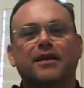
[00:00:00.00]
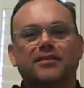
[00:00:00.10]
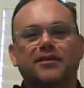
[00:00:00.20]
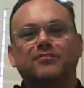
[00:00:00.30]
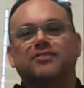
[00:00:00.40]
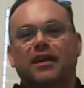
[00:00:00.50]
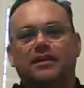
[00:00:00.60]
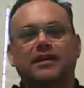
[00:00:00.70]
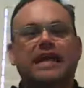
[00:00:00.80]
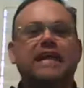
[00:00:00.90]
um, and the,
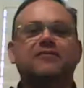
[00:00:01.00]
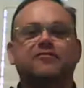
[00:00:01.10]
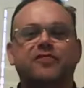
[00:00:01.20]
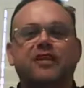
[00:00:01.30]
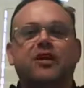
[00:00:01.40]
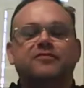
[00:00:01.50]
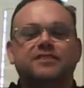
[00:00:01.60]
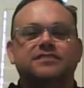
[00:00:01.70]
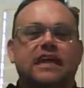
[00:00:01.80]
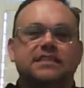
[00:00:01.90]
the, ink fell
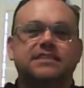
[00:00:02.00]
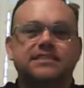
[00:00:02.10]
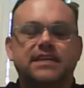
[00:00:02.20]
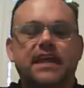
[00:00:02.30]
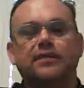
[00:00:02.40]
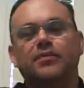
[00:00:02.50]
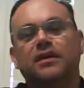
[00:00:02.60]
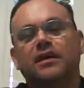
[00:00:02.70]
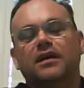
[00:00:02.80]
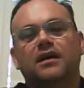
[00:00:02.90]
off the sides of the tape.